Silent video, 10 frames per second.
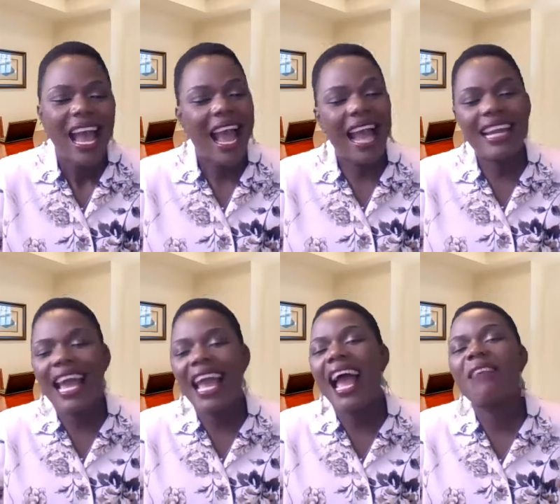And I
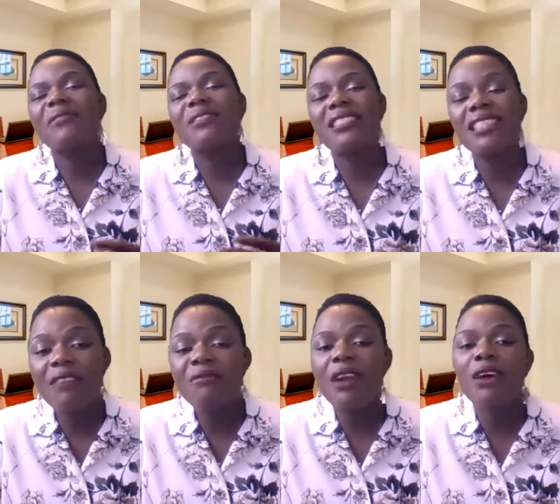have
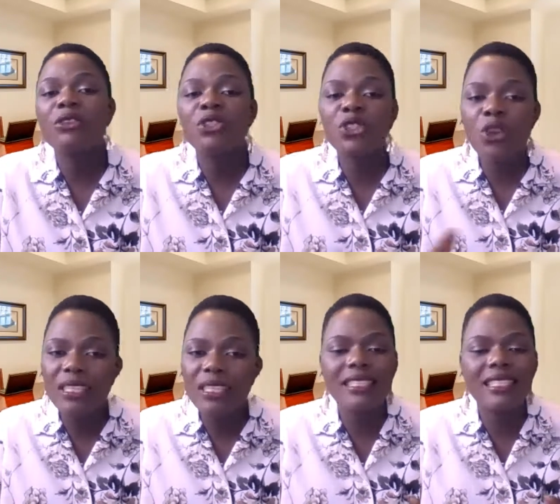several
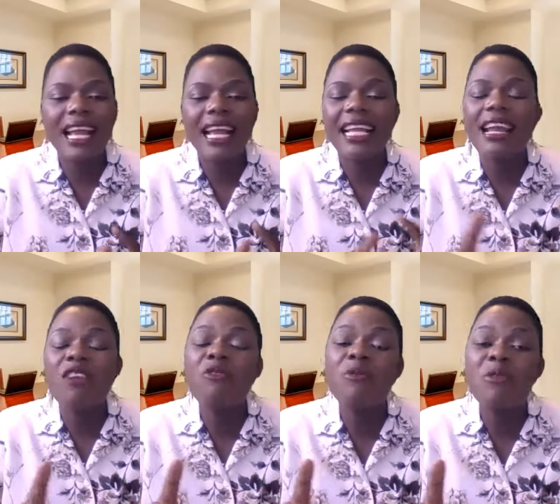choices that I can
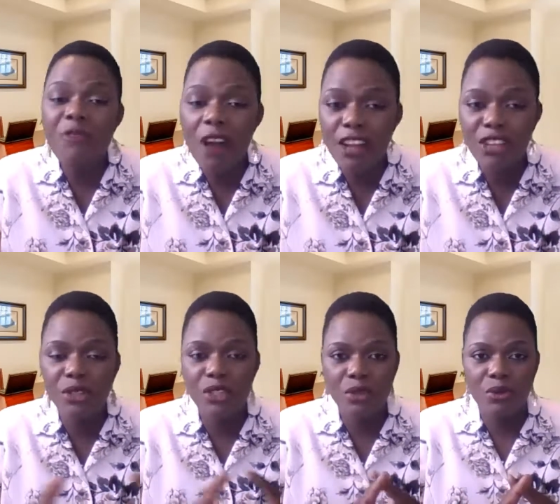refer you
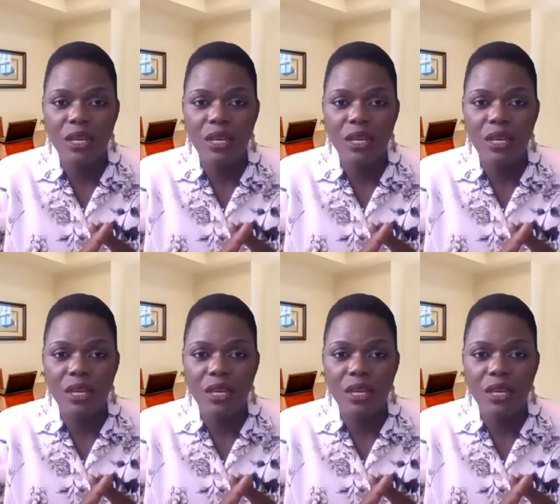to.